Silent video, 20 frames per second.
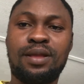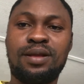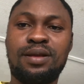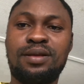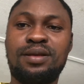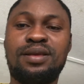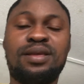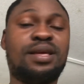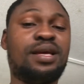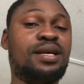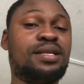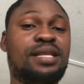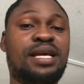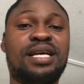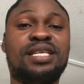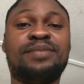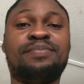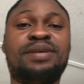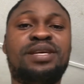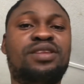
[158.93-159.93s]
Yeah, that's
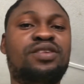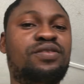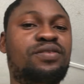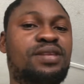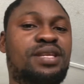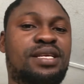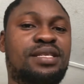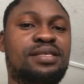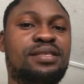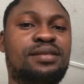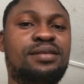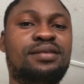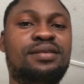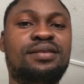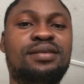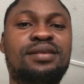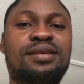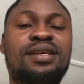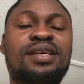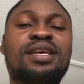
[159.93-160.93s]
being honest.
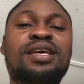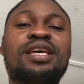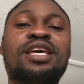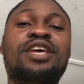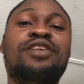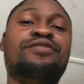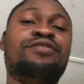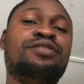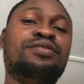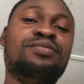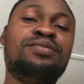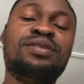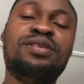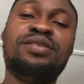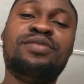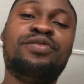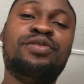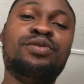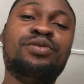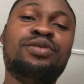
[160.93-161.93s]
If
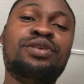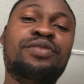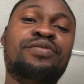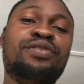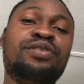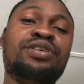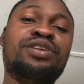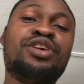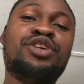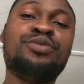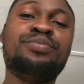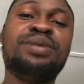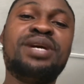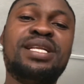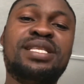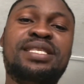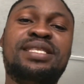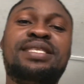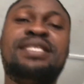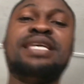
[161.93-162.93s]
you
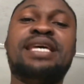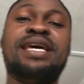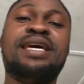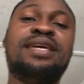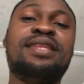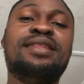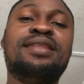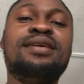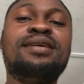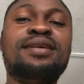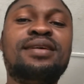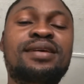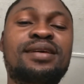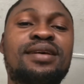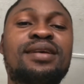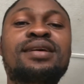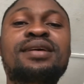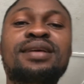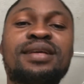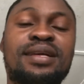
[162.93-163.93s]
incubate 10,
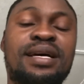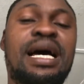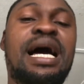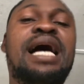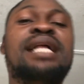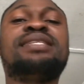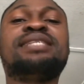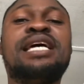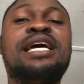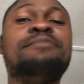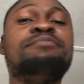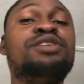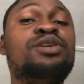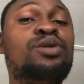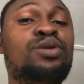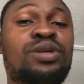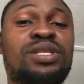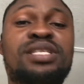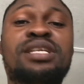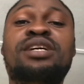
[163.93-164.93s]
at times the whole
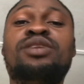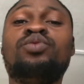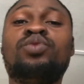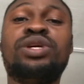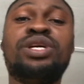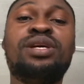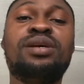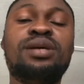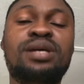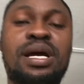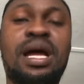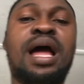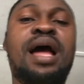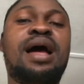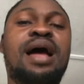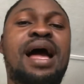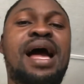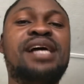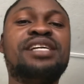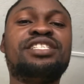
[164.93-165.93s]
10 will
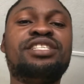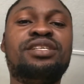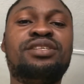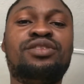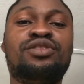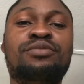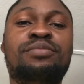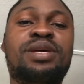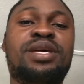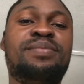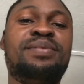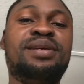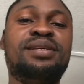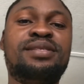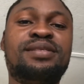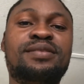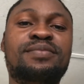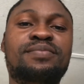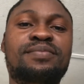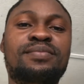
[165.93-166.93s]
hatch into babies.
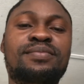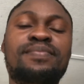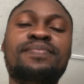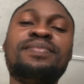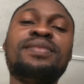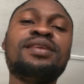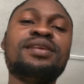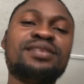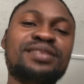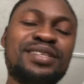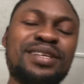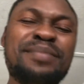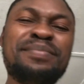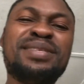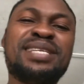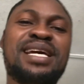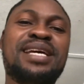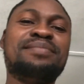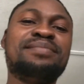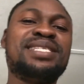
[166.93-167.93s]

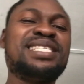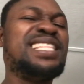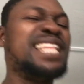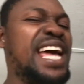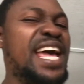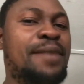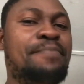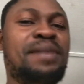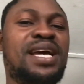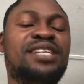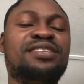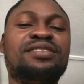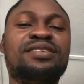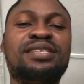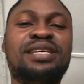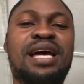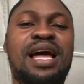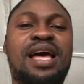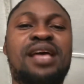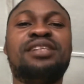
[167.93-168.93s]
Sometimes 9 might just
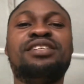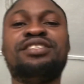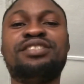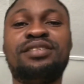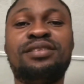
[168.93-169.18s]
hatch.